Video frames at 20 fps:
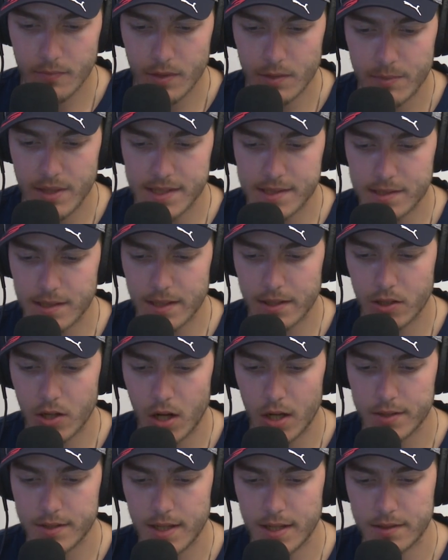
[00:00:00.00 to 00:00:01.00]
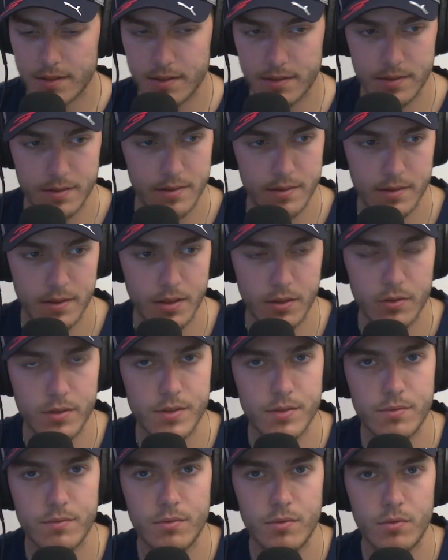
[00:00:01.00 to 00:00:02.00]
Made slight contact, and
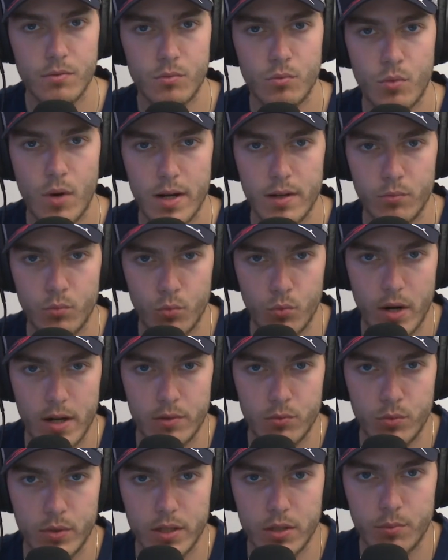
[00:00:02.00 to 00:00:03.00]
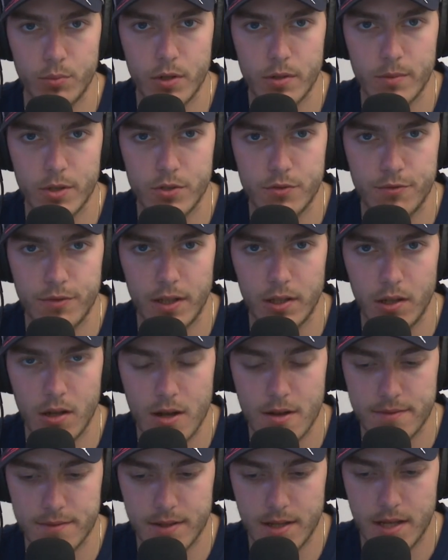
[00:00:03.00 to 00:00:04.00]
his right wheel pretty much fell
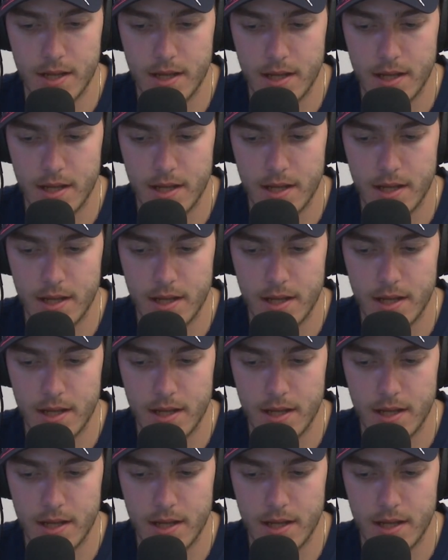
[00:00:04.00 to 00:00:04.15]
off.